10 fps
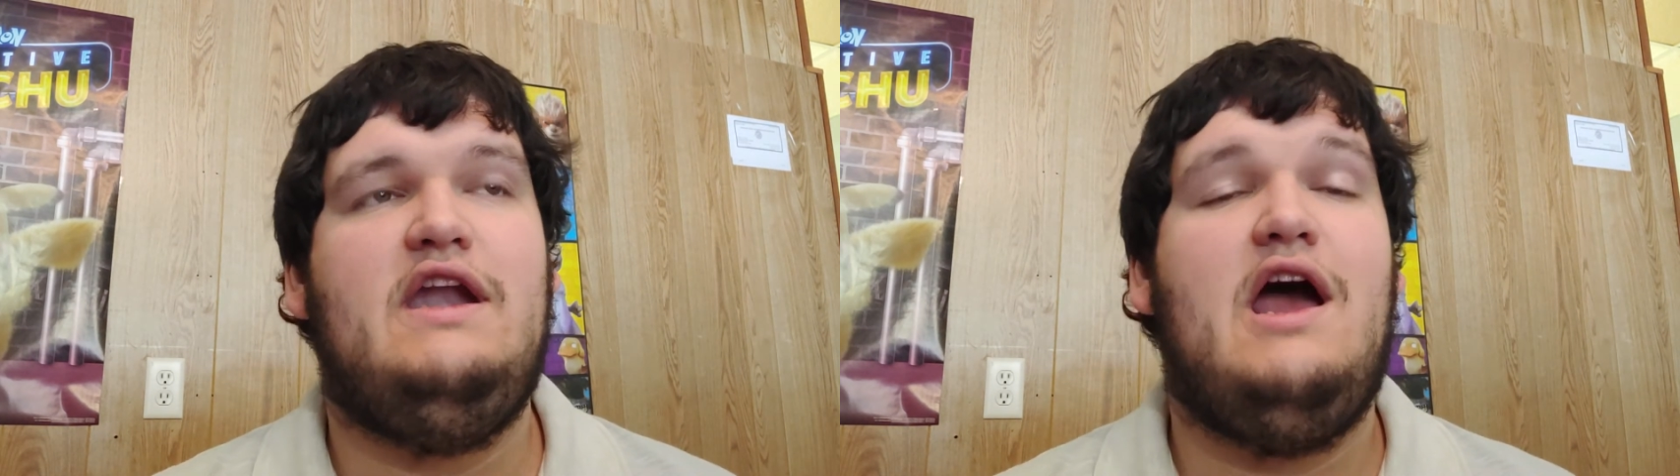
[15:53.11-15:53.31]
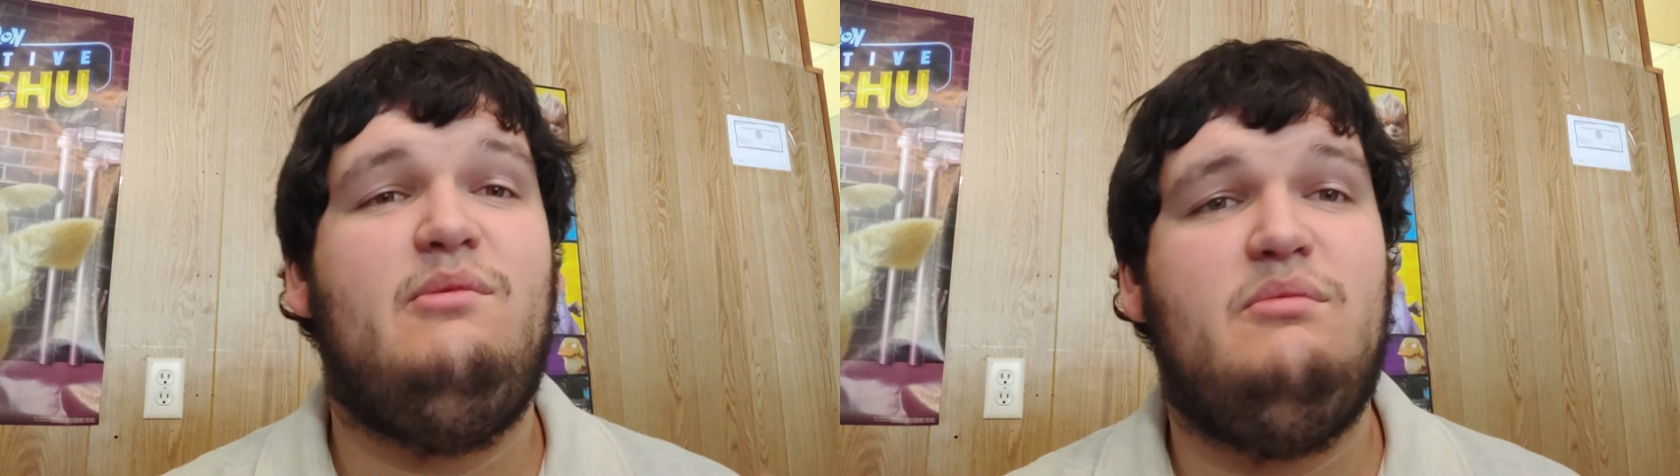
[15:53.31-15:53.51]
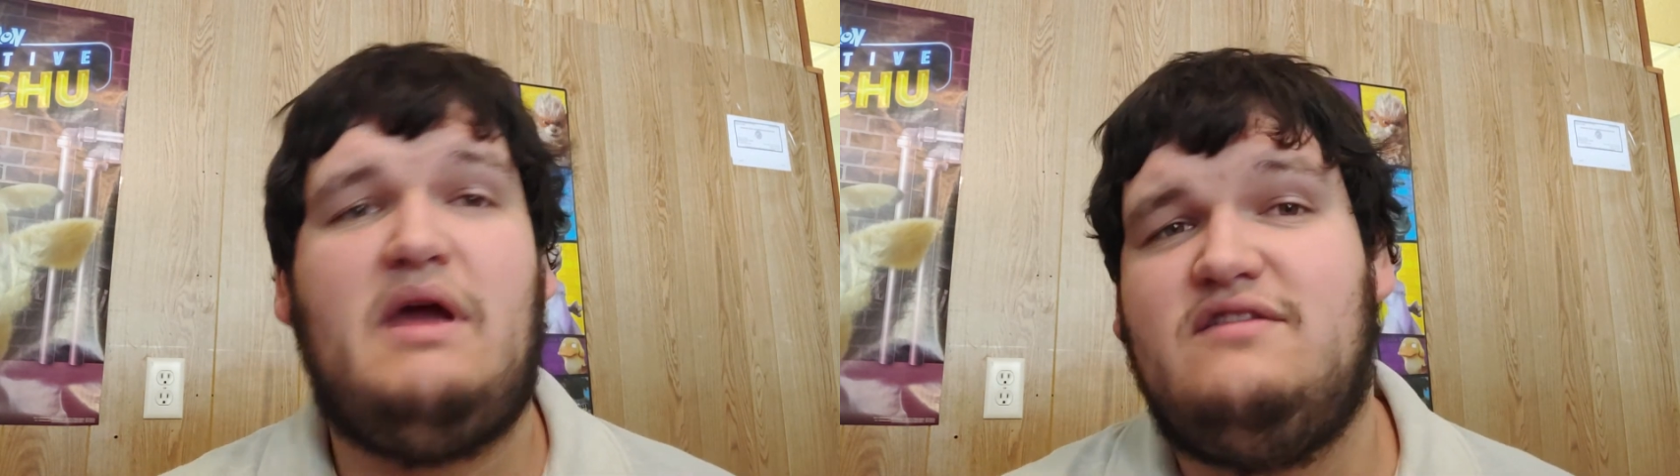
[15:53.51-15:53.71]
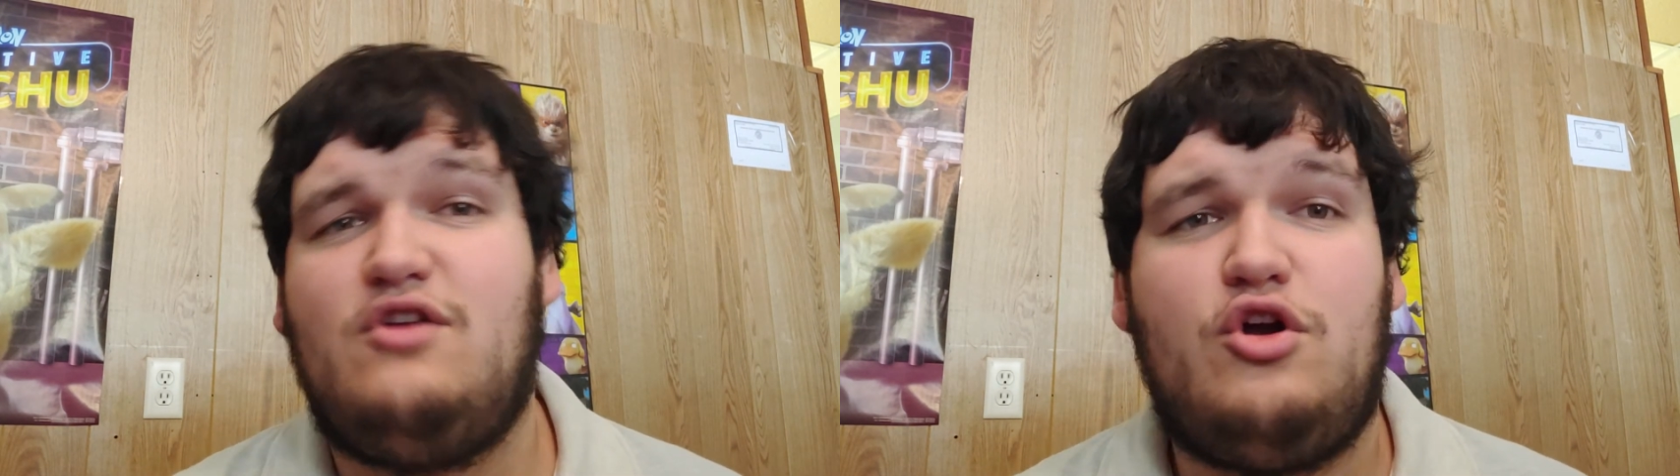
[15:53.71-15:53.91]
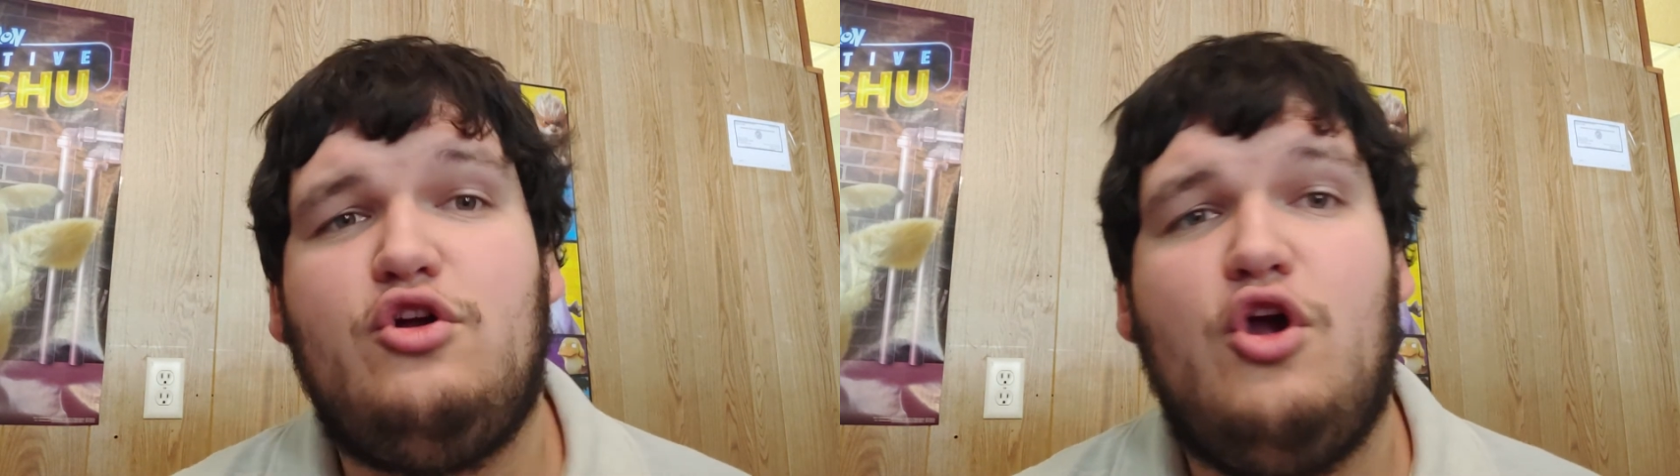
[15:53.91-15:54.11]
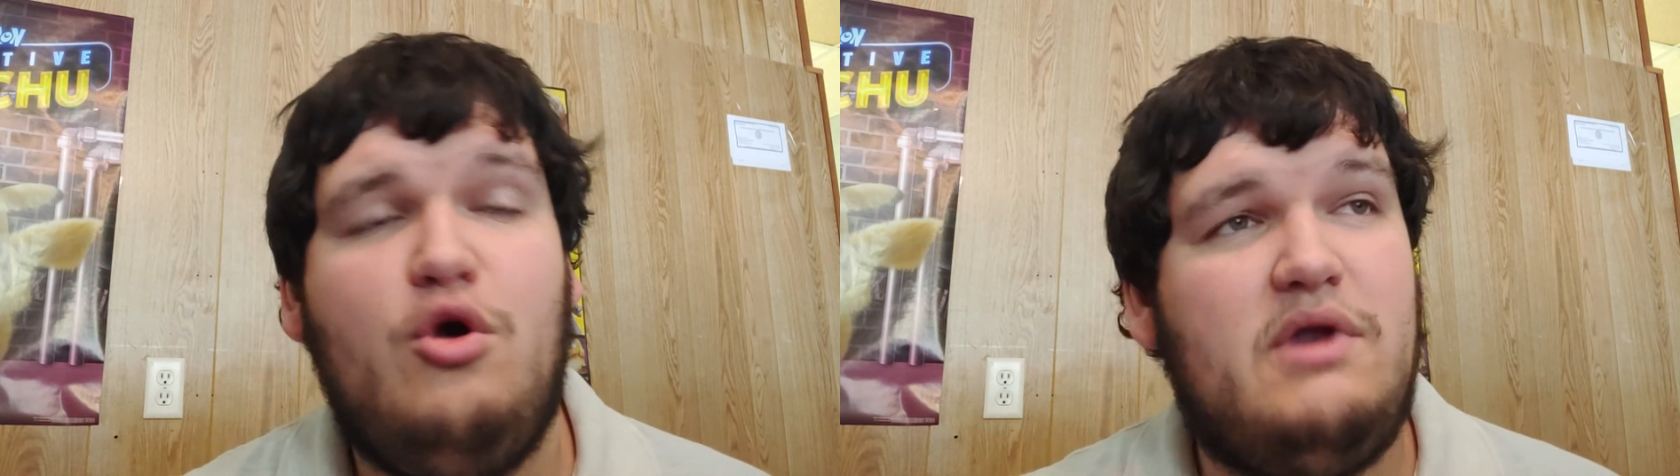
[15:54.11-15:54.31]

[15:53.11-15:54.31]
now I'm in my starter home,